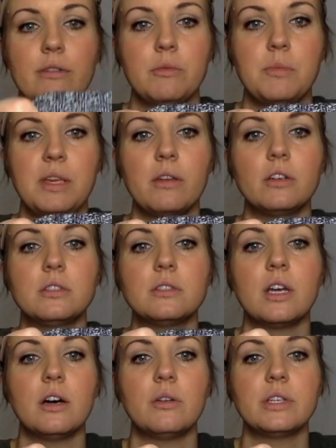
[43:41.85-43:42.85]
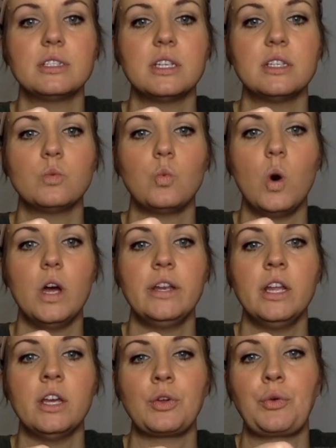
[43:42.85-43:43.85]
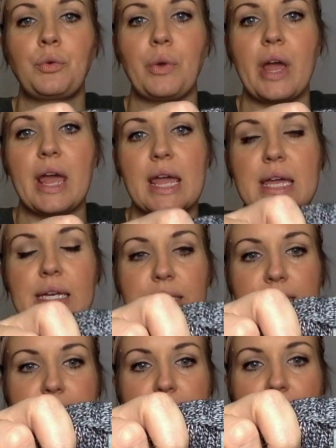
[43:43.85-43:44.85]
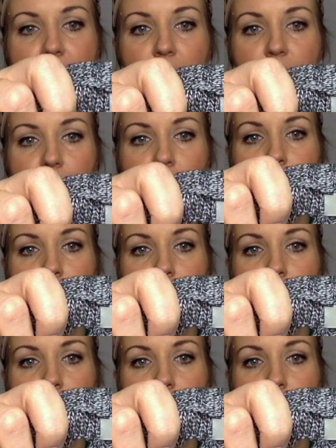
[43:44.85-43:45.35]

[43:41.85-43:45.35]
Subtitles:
of them either. So this is One Gray Day.